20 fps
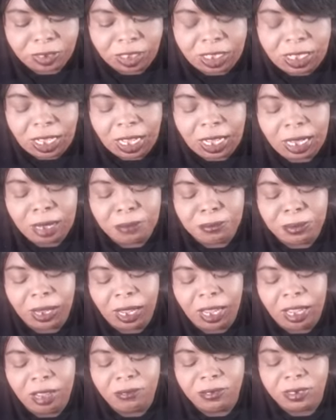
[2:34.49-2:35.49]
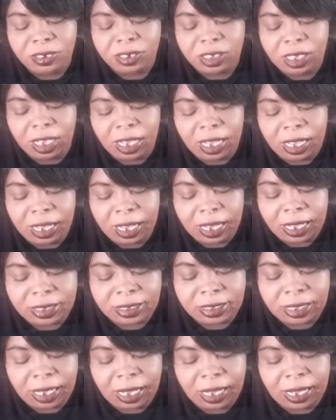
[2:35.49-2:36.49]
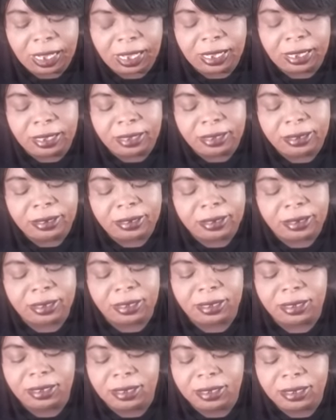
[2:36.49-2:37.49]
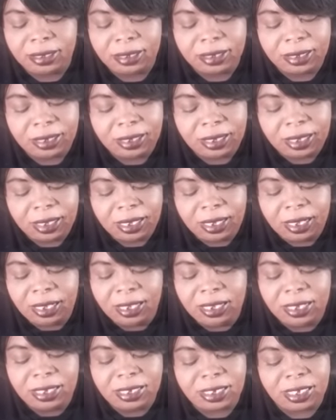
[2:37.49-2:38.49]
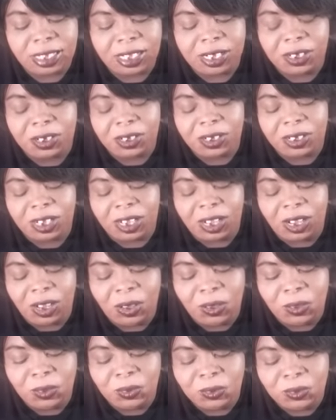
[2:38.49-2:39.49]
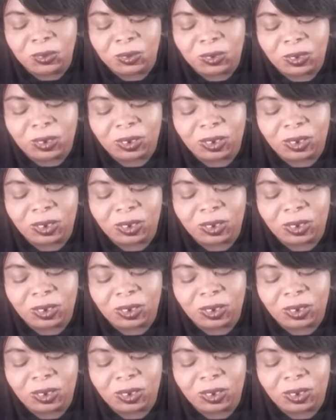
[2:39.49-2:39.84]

Now that behavior she had outside, his and Erica home,